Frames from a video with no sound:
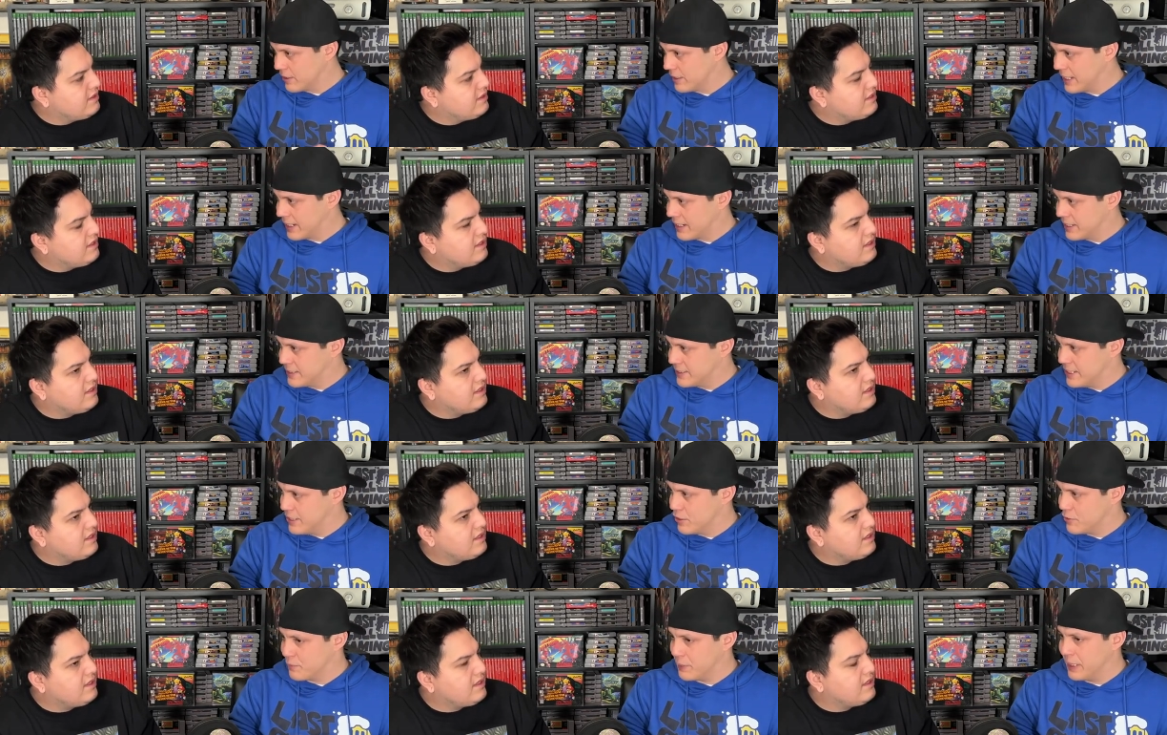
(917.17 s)
Speaker 1: Like, I see
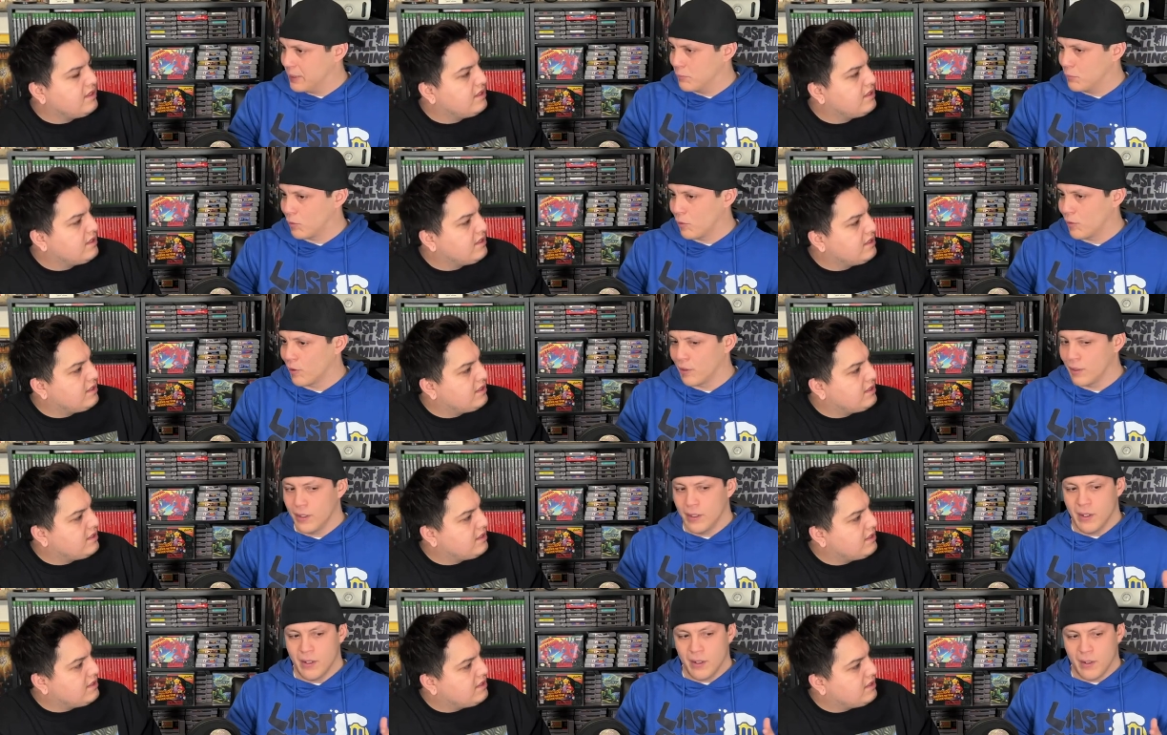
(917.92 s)
her being more,
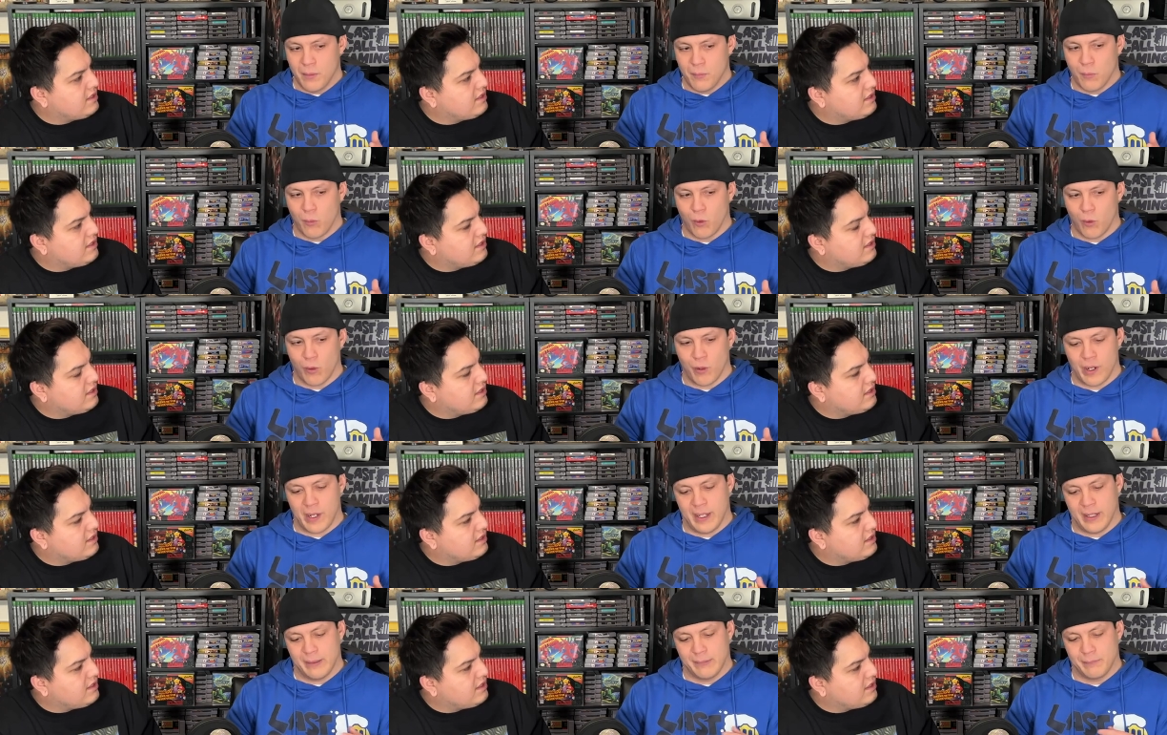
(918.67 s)
more,
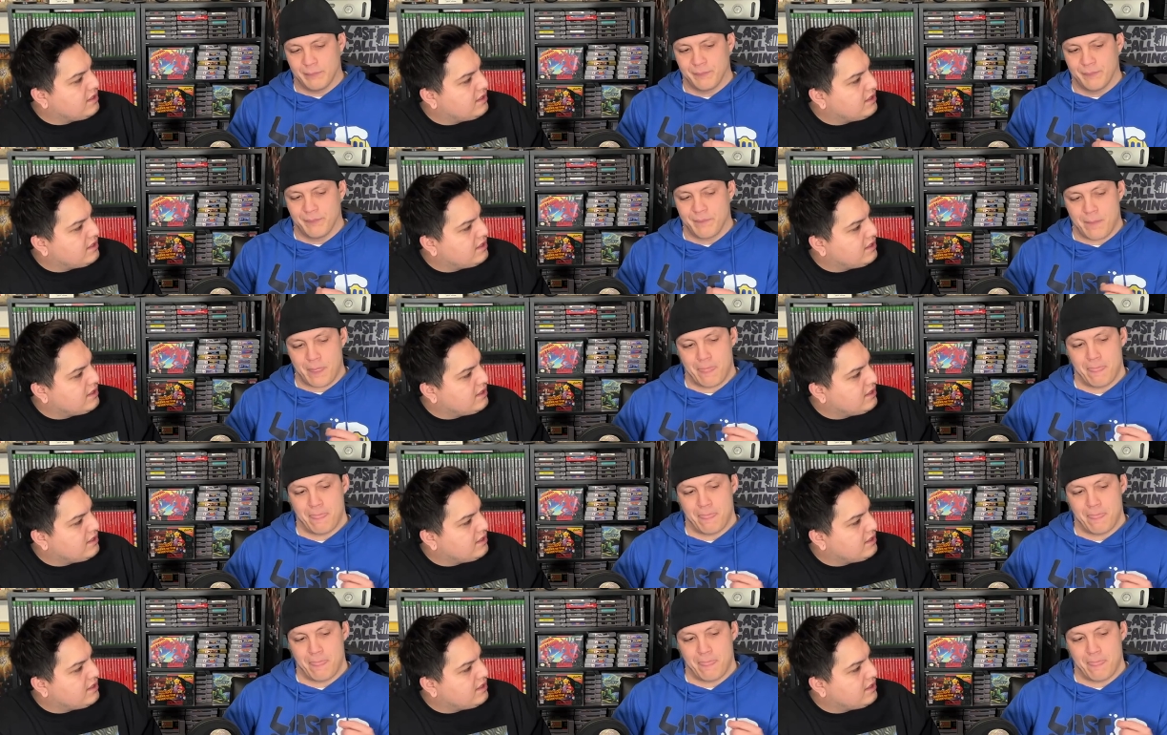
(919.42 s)
um,